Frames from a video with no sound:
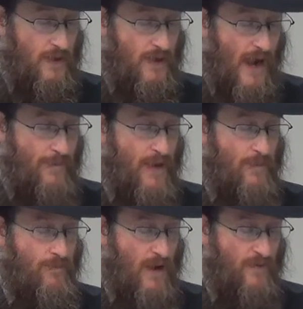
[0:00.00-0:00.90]
Gam
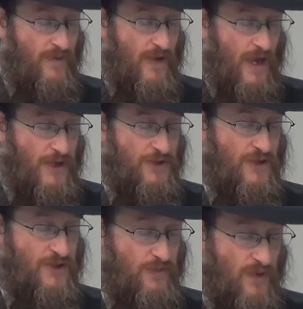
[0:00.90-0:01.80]
im mavid eish
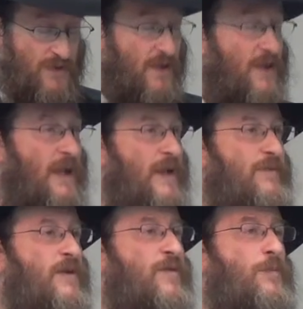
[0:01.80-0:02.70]
nishmose,
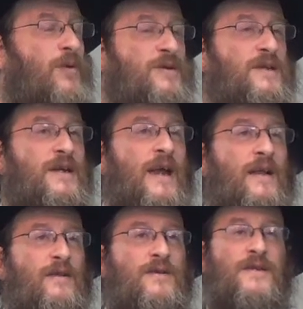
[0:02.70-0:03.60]
even if a person
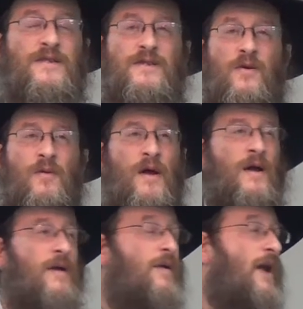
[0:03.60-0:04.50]
kindles his soul
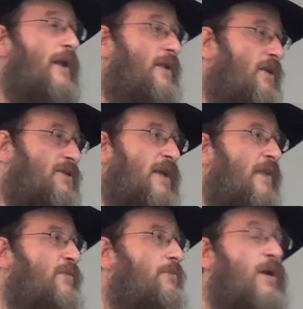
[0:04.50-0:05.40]
and he doesn't
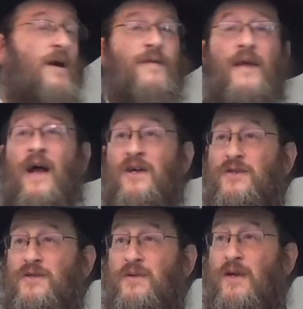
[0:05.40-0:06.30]
have in mind the ash.
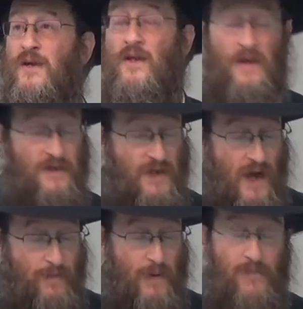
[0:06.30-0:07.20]

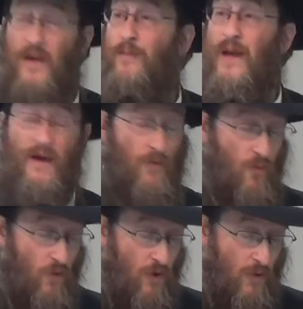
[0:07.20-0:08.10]
He
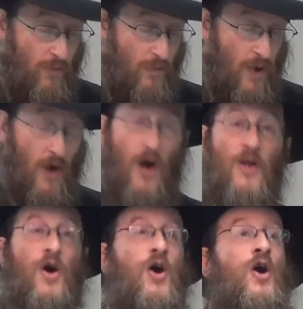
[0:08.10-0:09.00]
become warm, or
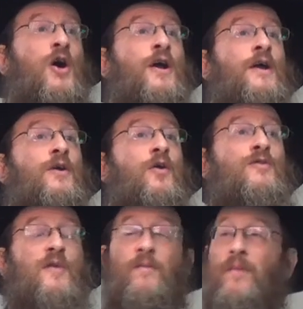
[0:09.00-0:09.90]

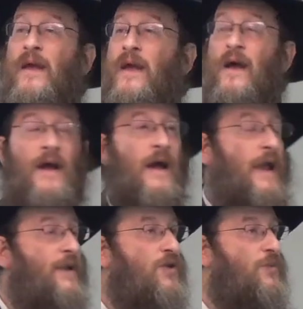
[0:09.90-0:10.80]
to be
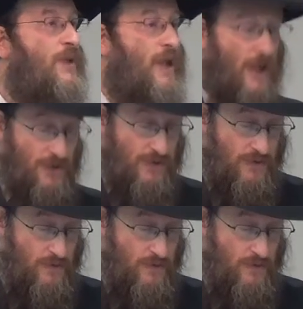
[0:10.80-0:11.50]
an illumination.